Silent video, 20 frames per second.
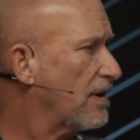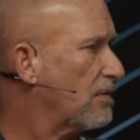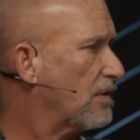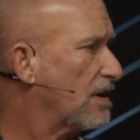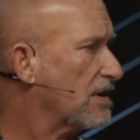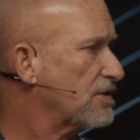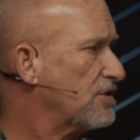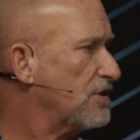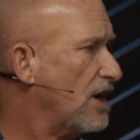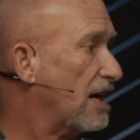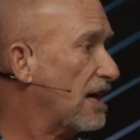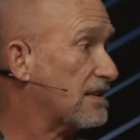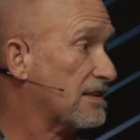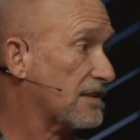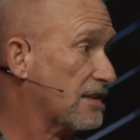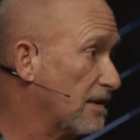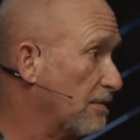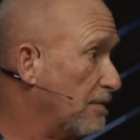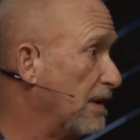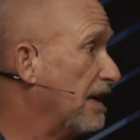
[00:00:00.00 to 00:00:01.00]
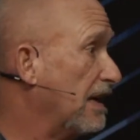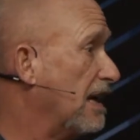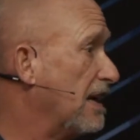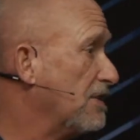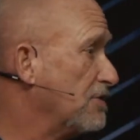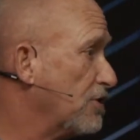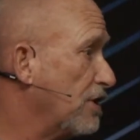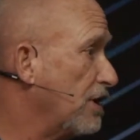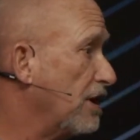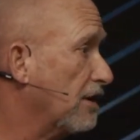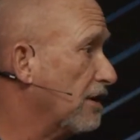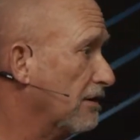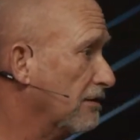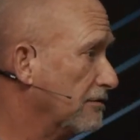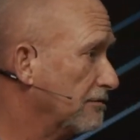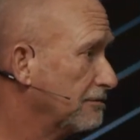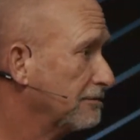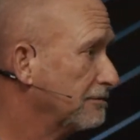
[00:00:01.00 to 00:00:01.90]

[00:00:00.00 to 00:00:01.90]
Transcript: me once, Jack's going to be an engineer.